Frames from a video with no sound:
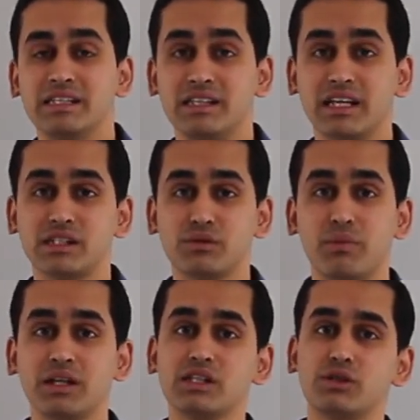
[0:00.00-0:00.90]
6
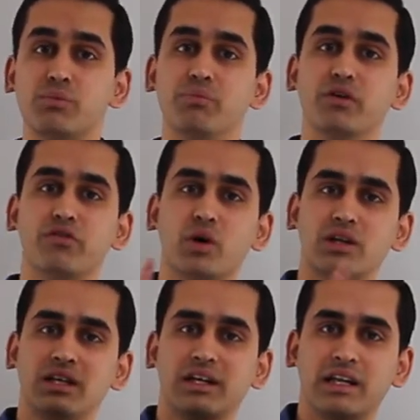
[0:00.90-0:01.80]
months before
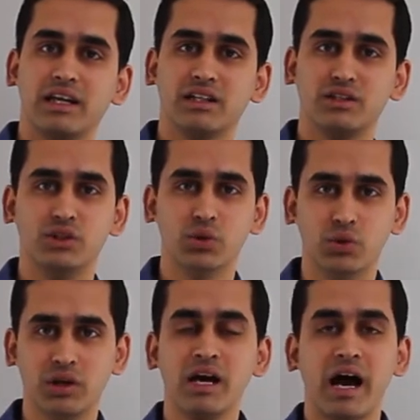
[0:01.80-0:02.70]
30th June